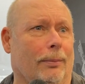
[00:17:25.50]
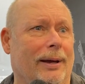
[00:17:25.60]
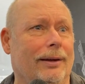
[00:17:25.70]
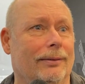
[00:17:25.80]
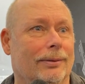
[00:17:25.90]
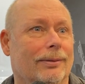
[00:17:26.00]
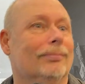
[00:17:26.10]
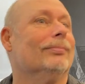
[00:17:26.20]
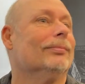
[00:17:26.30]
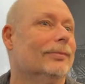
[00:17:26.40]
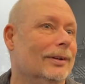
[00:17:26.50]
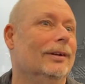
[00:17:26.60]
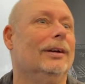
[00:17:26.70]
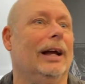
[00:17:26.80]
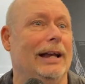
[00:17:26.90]
bit
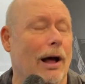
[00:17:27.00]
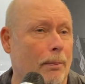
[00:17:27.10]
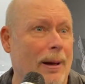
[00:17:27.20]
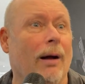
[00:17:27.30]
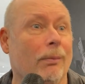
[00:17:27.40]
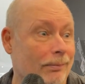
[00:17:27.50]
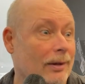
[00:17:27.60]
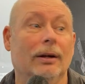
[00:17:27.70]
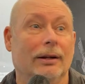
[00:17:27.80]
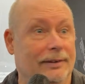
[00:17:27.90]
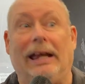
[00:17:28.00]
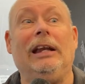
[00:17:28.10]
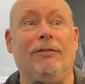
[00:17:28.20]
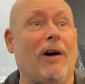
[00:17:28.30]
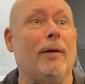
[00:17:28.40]
and help out the
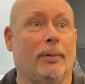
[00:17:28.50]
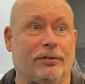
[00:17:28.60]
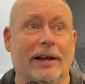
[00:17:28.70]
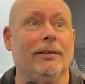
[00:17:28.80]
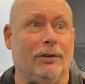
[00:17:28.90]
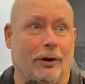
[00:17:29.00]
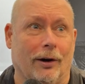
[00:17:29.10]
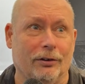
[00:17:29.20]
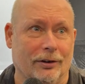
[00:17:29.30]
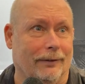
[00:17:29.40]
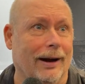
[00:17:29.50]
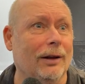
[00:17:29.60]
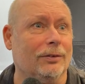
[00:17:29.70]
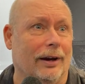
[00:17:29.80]
85% of the cars that are out